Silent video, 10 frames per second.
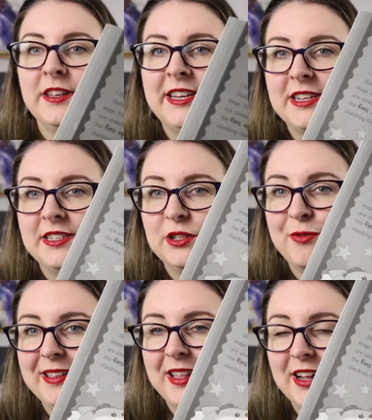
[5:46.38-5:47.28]
The text is
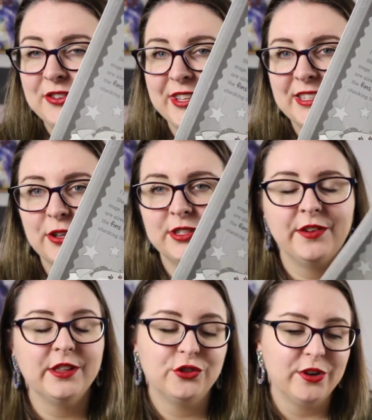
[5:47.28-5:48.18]
quite large. There's lots of
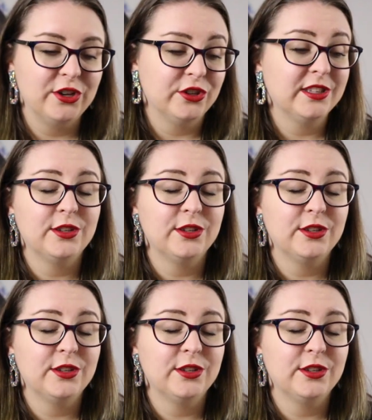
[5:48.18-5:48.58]
illustrations,